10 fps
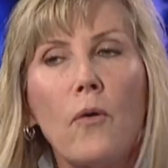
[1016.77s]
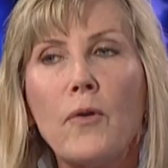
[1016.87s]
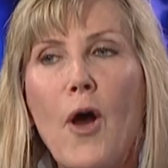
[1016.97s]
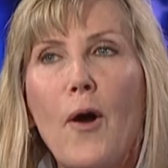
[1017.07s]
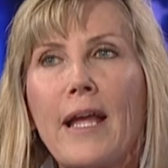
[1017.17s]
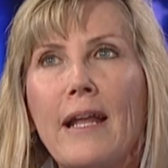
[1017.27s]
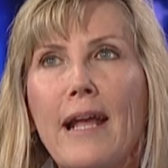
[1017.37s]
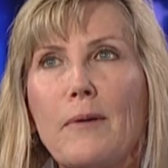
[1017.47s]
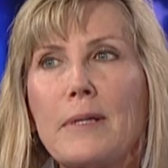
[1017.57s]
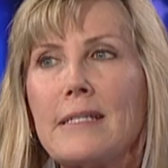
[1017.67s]
No, again,
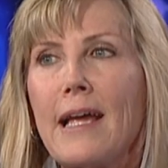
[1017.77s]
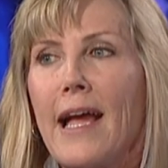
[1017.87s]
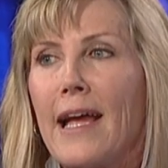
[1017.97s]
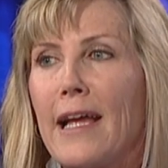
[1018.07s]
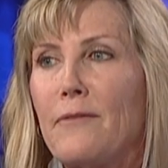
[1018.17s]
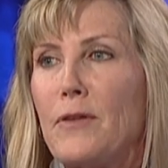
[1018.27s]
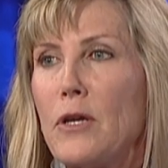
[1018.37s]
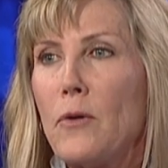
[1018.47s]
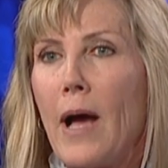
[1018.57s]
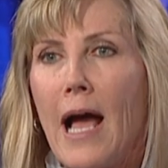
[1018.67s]
I would say if
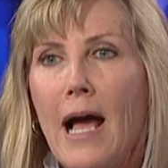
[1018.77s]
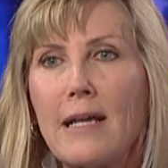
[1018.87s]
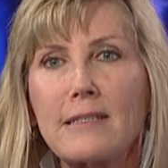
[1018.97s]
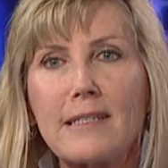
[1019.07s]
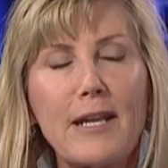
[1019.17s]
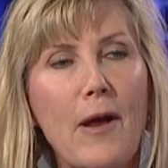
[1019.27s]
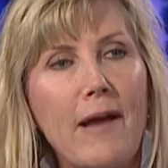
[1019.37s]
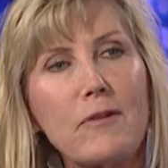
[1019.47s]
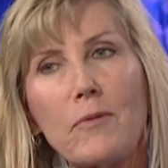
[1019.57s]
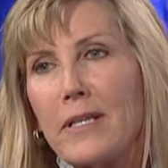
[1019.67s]
you ask, you know,
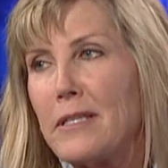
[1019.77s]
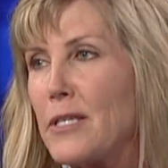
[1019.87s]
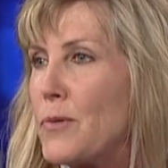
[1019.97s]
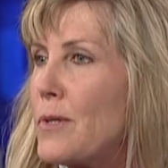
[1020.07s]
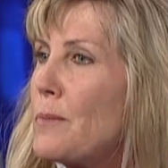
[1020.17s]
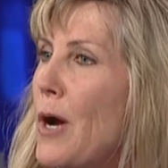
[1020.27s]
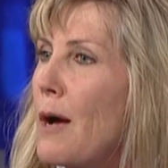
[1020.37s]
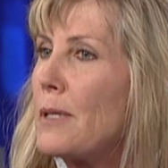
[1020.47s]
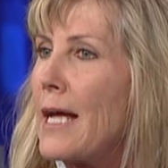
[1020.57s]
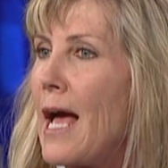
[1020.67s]
everyone in this room
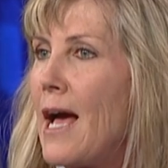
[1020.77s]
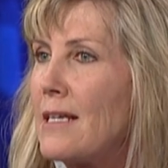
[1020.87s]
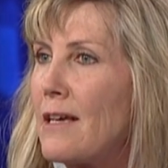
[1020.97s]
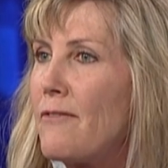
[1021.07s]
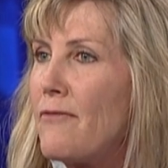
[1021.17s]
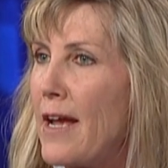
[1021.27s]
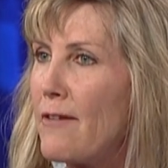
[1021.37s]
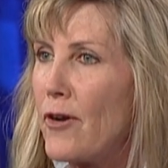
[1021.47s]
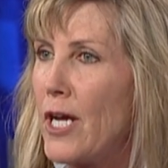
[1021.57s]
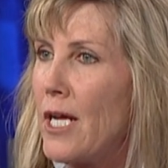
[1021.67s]
probably has a
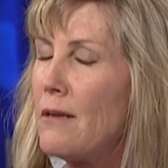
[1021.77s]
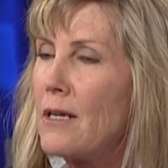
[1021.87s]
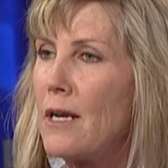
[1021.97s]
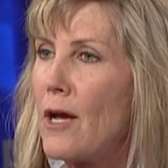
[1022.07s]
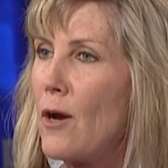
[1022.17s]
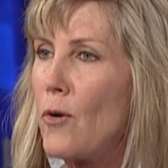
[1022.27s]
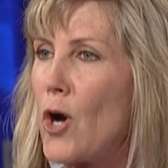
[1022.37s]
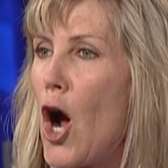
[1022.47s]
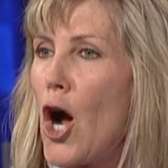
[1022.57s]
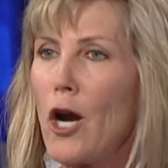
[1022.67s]
favorite, you know,
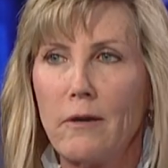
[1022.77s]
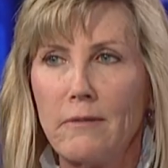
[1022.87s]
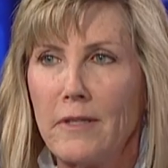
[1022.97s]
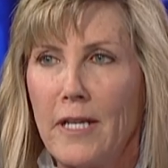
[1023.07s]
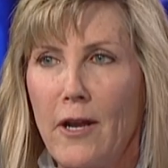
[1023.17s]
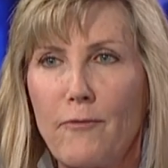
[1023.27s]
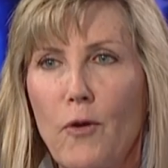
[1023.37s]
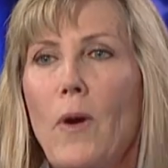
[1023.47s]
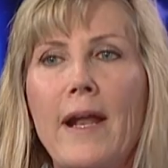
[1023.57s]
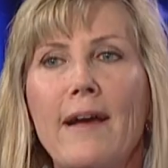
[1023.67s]
card, you know,
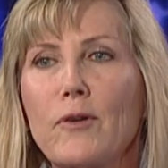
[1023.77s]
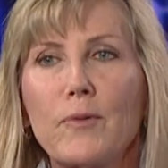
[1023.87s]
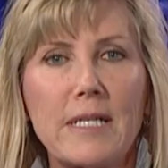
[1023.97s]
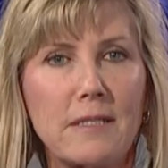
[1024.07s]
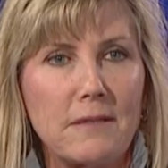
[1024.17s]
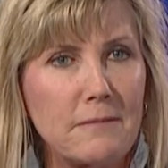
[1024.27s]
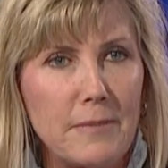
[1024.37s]
for whatever reason,